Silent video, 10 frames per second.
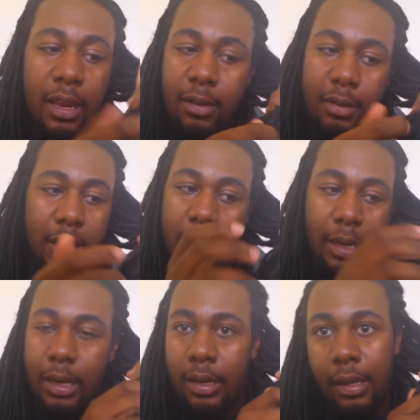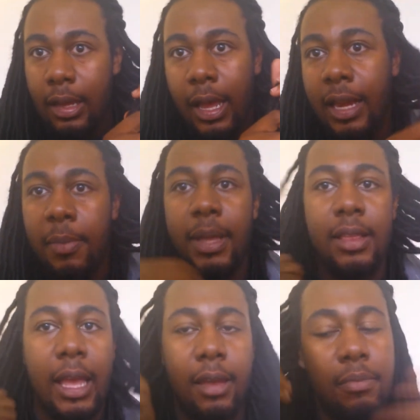I ain't about
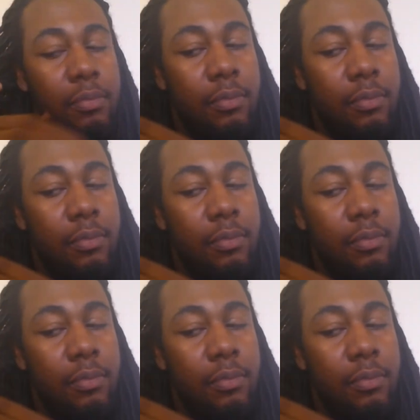that.